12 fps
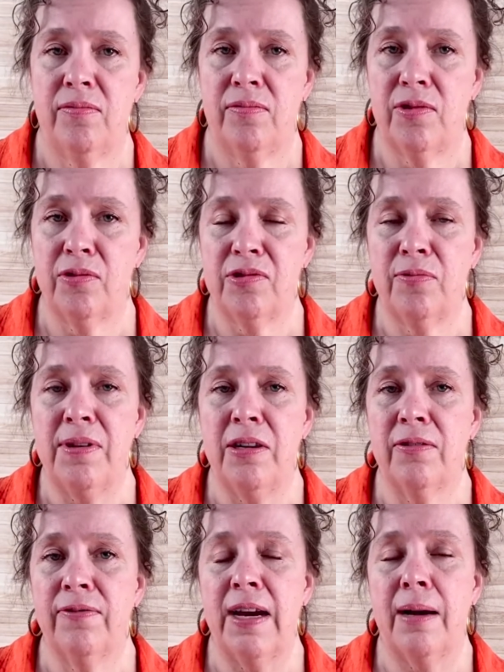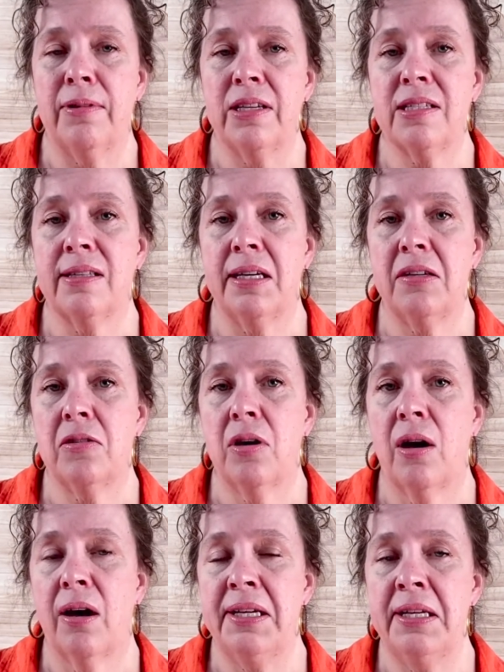Those will be your fabrics like
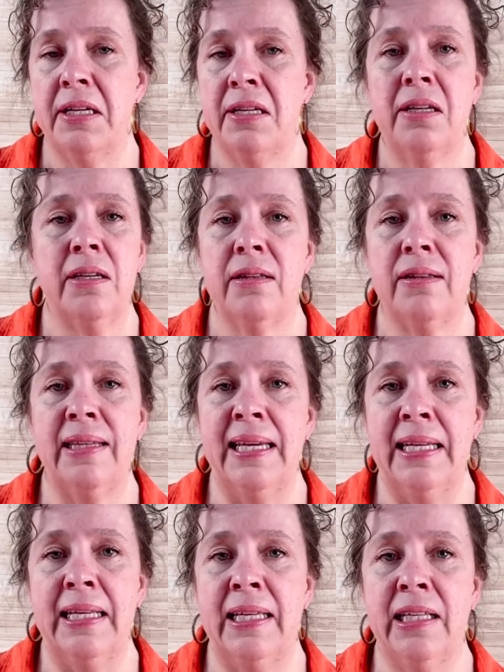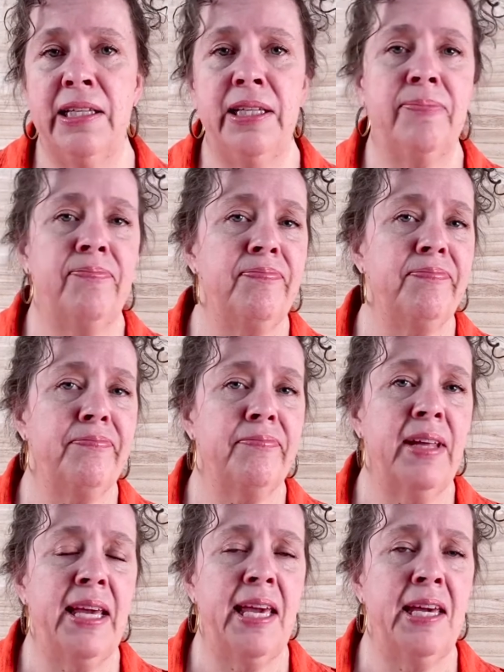cotton, linen,
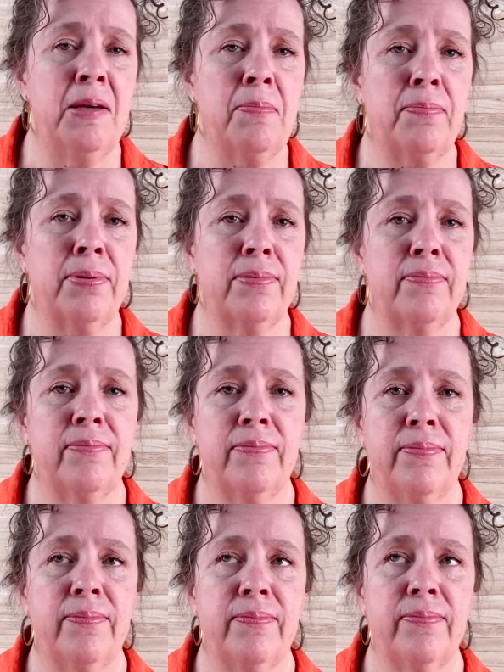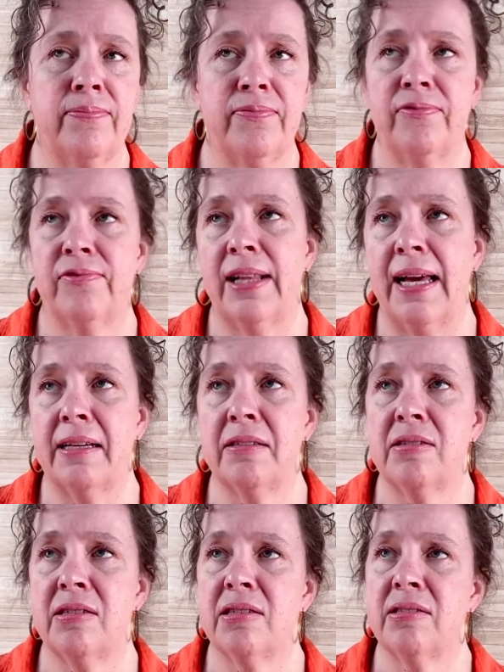hemp,
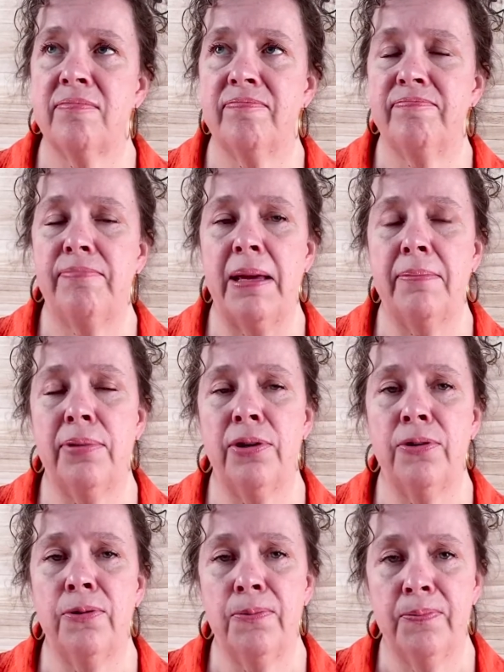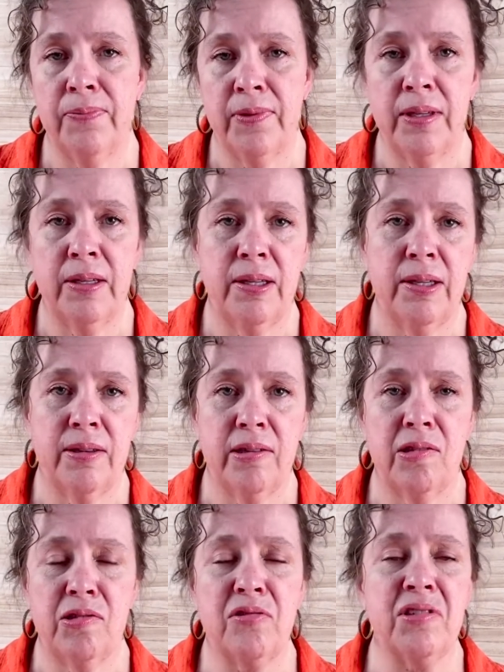flax, bamboo.
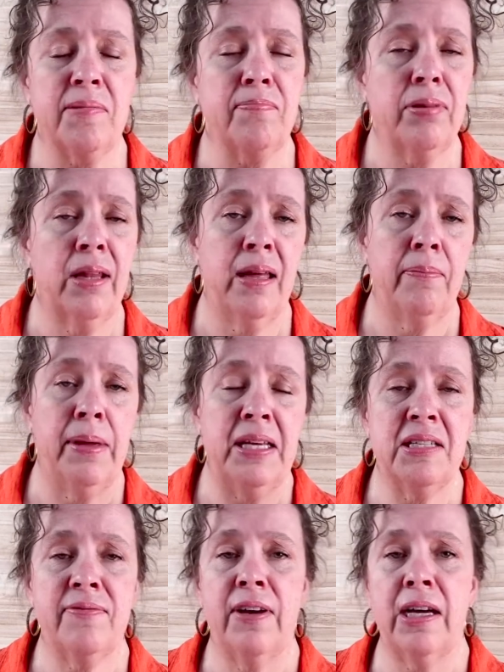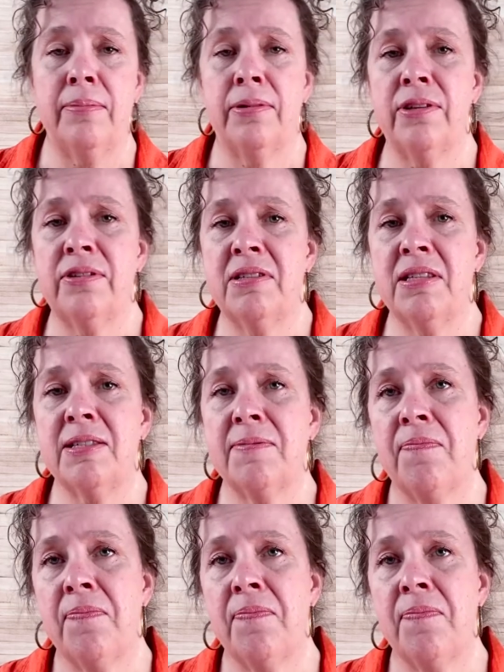Those are some plant-based fibers.